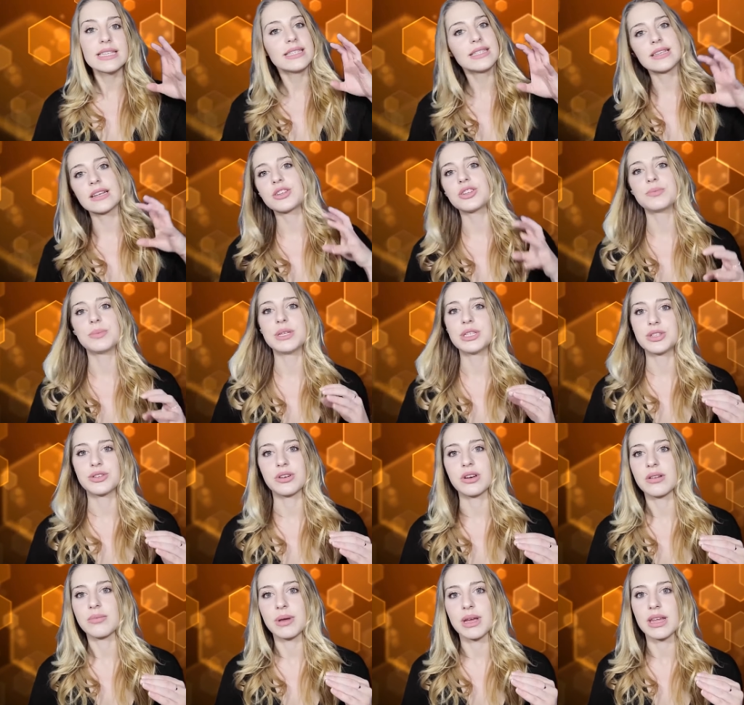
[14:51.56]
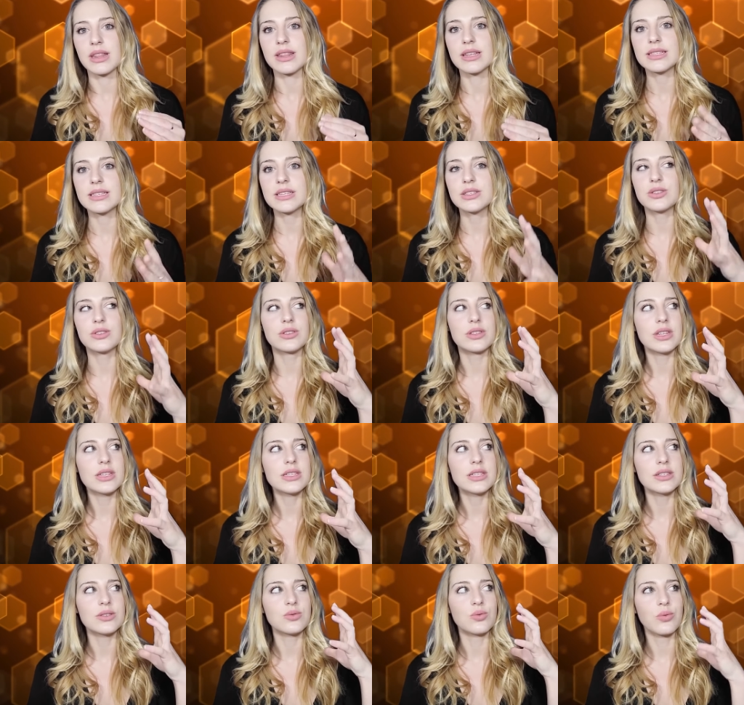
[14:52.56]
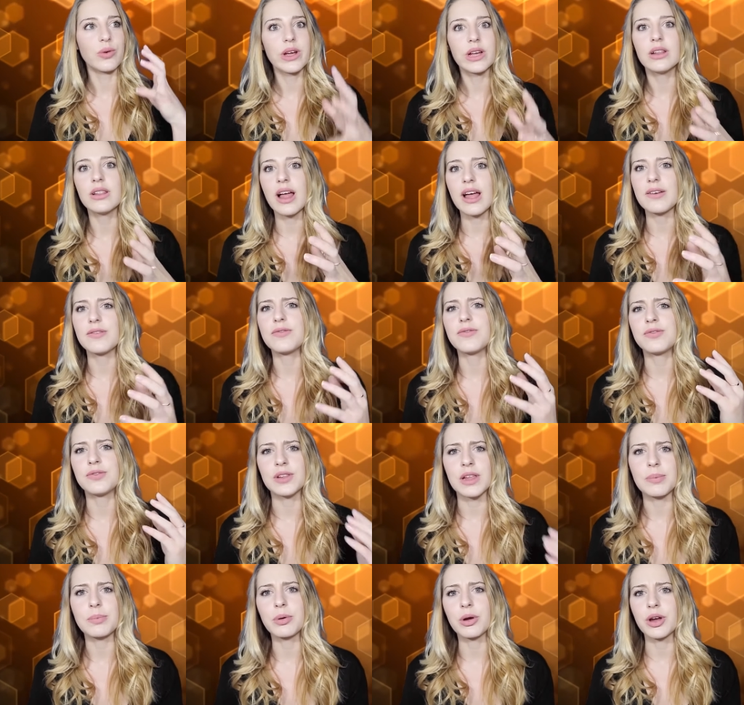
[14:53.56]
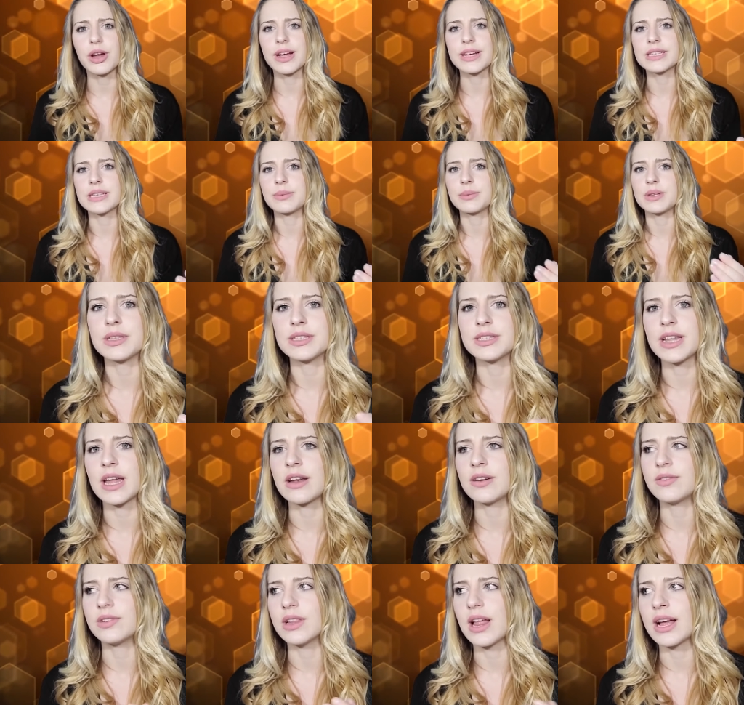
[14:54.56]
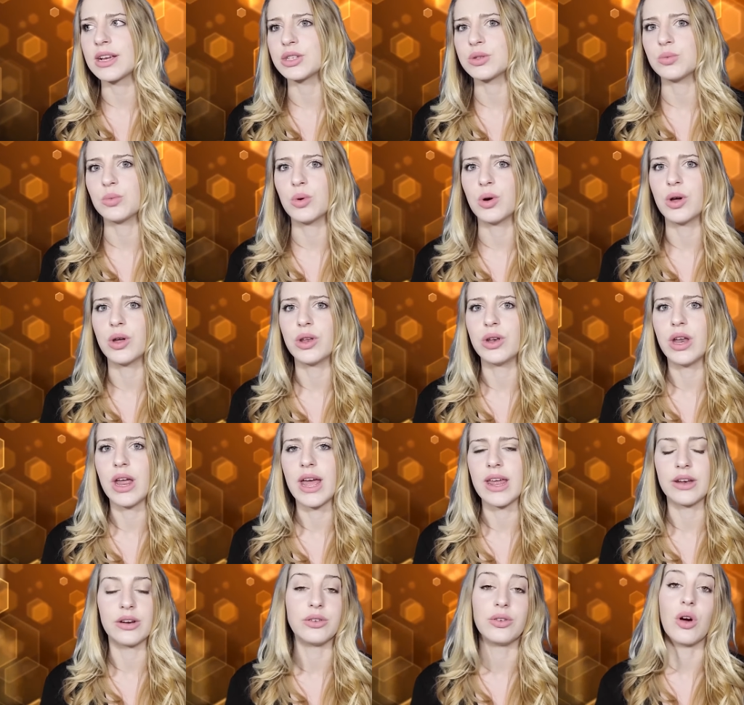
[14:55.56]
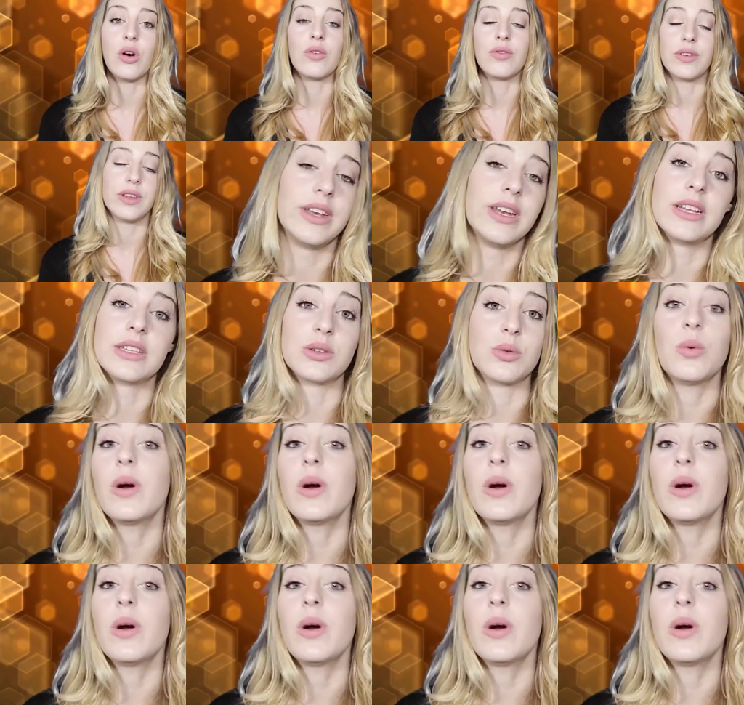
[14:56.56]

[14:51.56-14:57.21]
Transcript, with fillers: is such a mystery to me. This is this is real life flipper, except instead of Elijah Wood and a dolphin, it's a